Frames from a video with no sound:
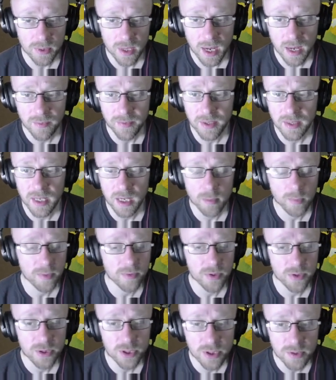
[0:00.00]
I think then it will be
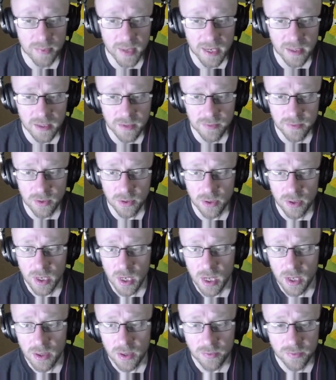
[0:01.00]
reduced by 4.
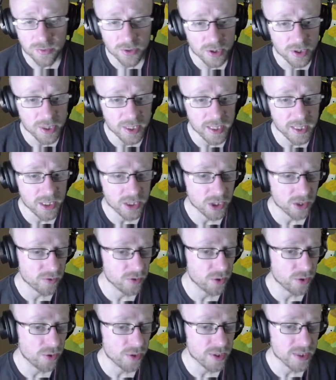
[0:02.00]
The frontage, of
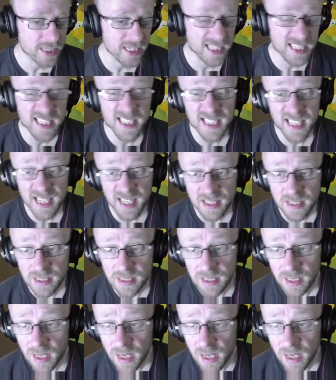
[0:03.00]
course, is 6.